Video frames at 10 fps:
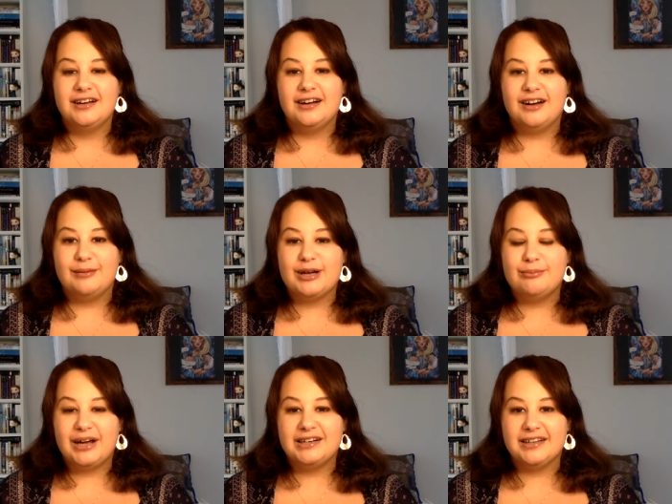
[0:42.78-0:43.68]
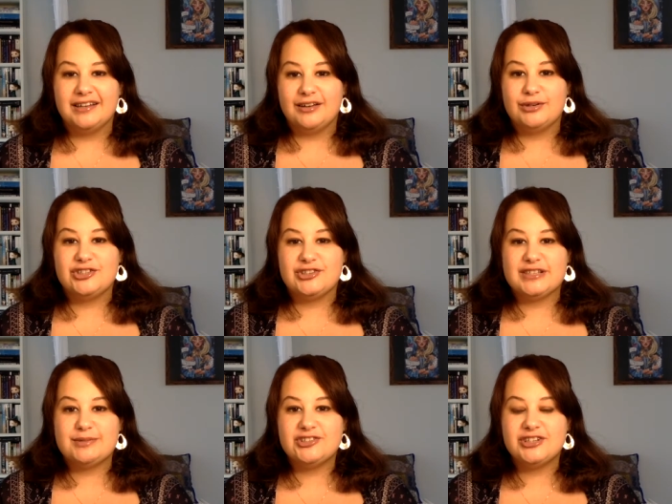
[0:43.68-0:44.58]
um, combined light language
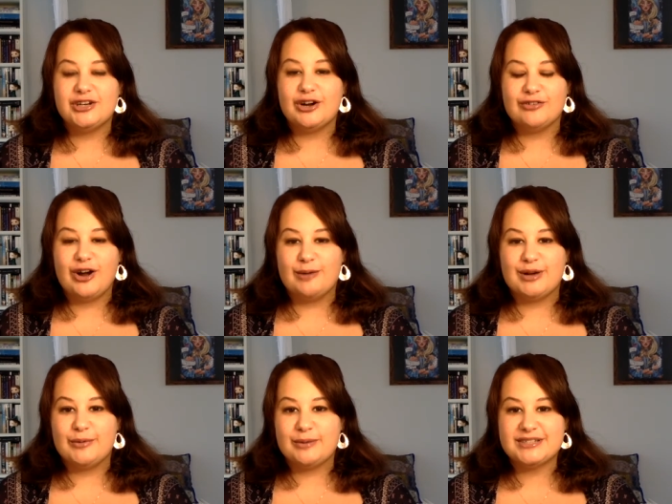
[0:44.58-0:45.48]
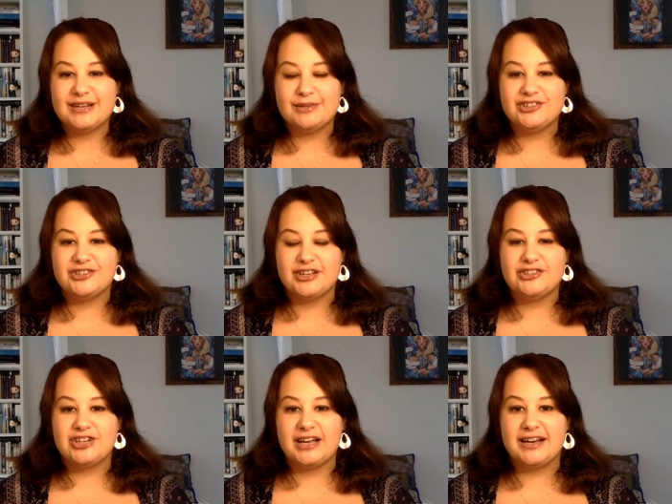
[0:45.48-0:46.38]
transmission over on my website. Make sure that you
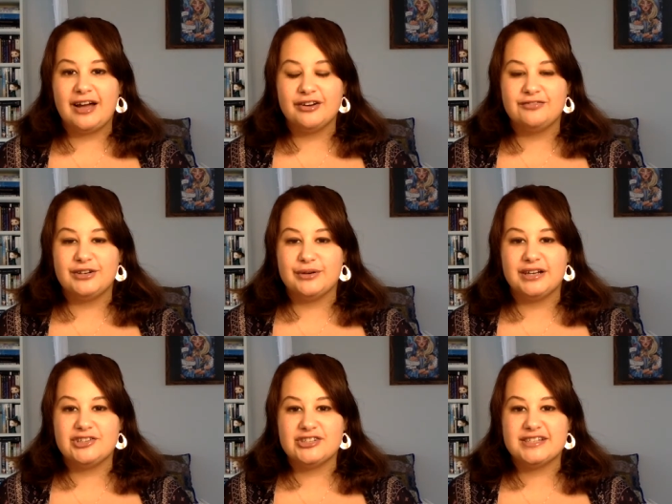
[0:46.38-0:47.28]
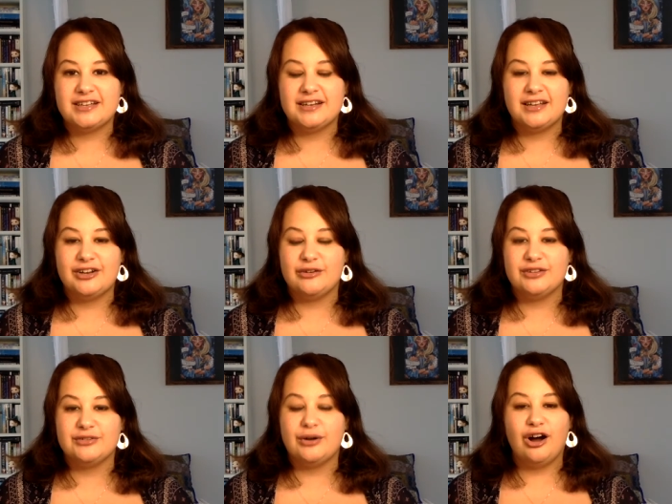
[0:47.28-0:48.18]
check it out if you are interested in going
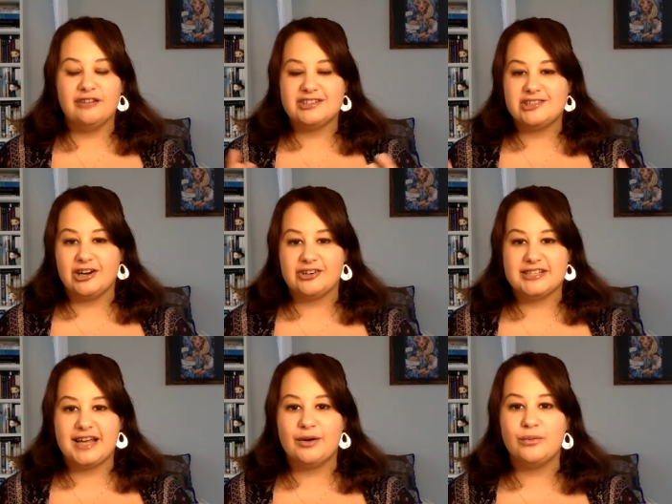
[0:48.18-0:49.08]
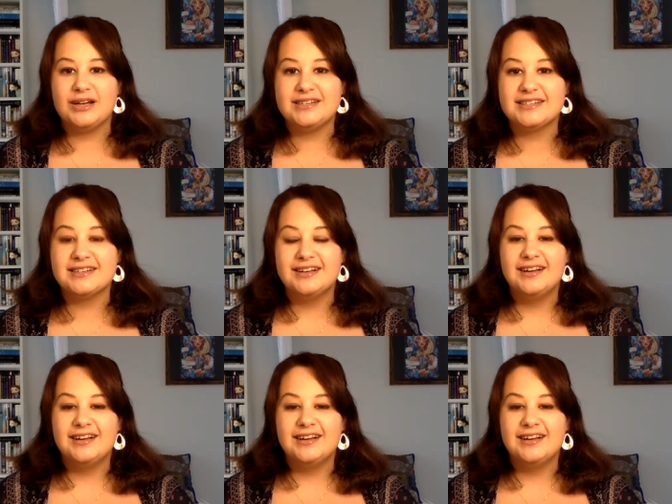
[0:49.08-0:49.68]
through all the chakras at once.